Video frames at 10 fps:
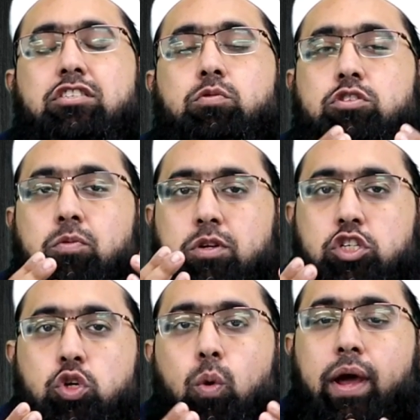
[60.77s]
there was so much
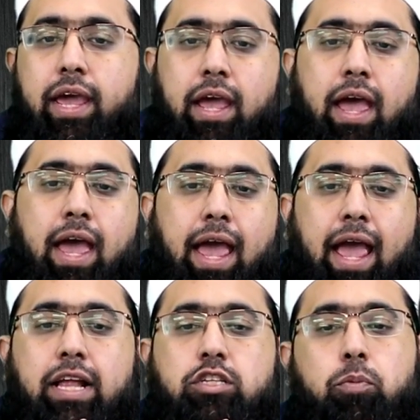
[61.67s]
joy,
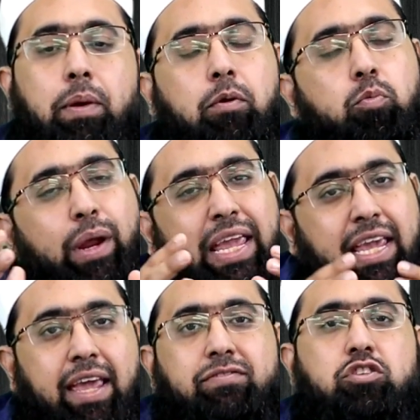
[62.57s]
and so people were bringing
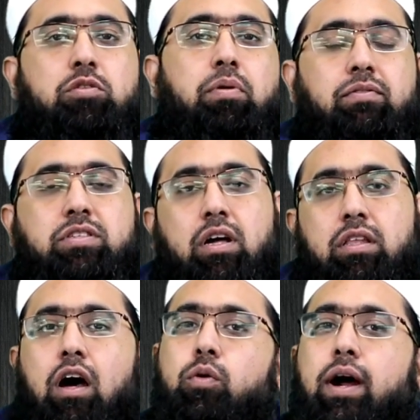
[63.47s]
gifts to the Prophet
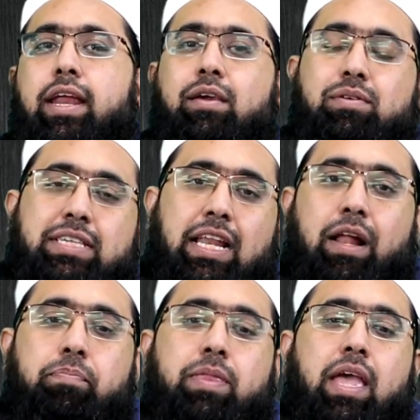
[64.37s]
sallallahu alaihi wasallam.